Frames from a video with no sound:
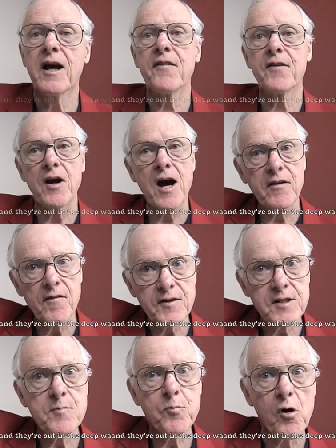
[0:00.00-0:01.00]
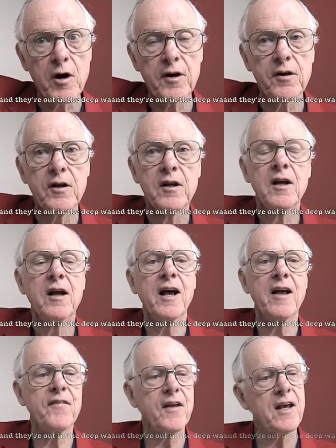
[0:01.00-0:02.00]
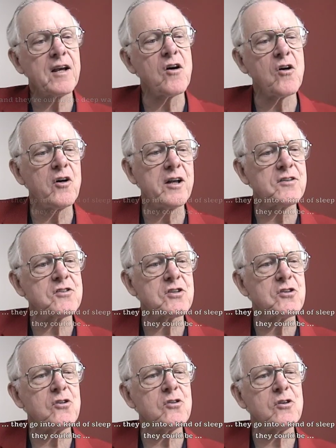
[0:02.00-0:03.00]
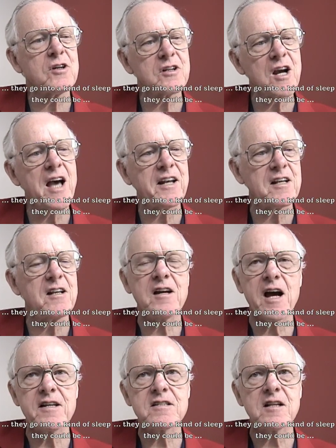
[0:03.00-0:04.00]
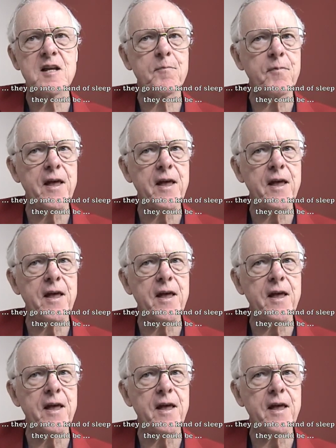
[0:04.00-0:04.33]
and they're out in the deep water, and they go into a kind of kind of sleep.